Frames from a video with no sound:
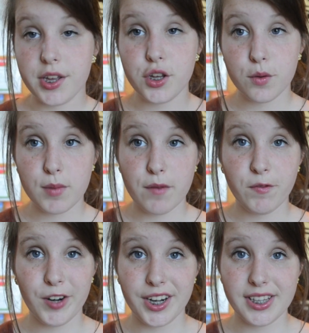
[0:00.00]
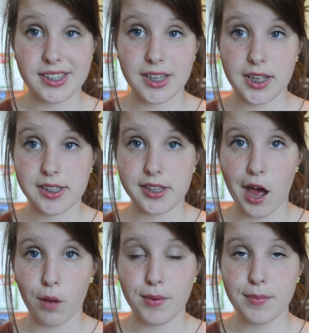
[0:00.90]
The new Mumford & Sons
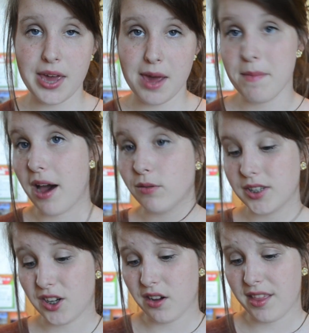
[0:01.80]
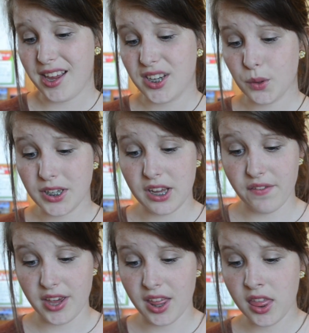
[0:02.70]
album came out on the
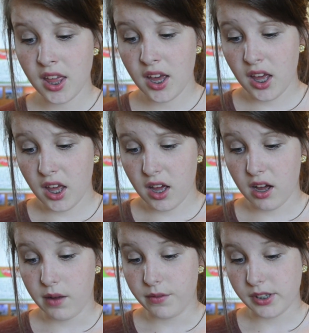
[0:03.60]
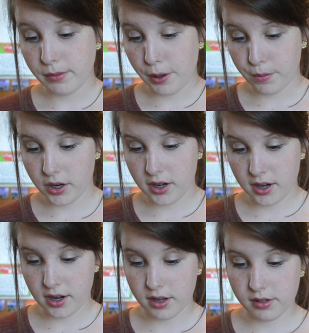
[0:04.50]
25th of September.